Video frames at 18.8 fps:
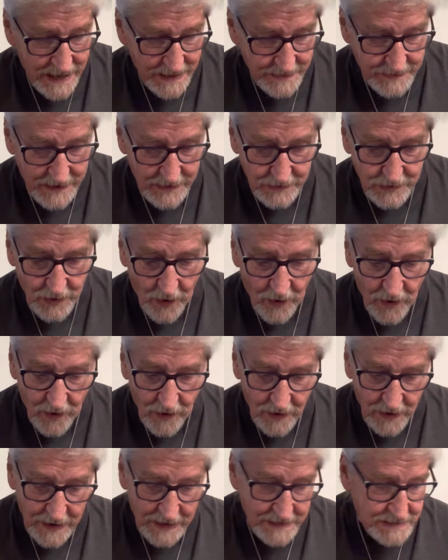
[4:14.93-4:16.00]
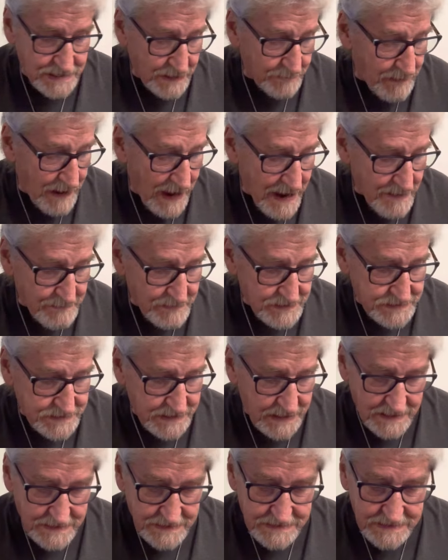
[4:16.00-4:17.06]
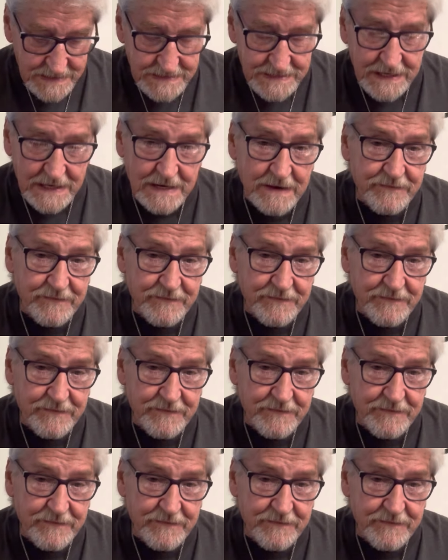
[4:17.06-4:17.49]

They call, as the Bible says, they said,